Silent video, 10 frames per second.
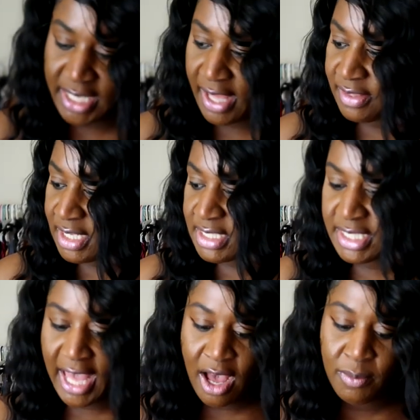together and
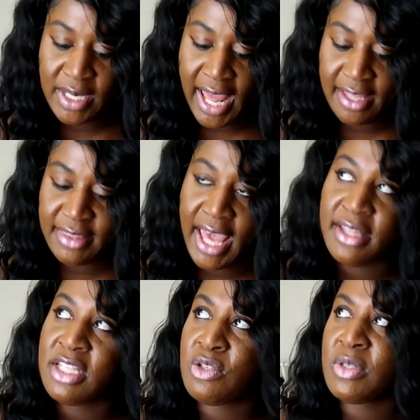see how we like
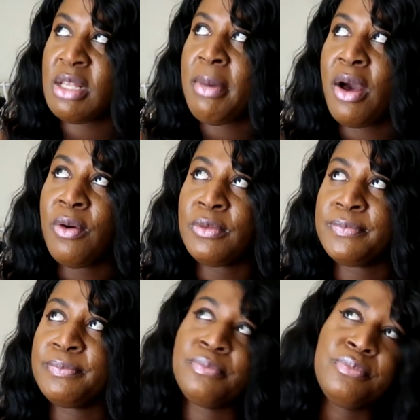that this was about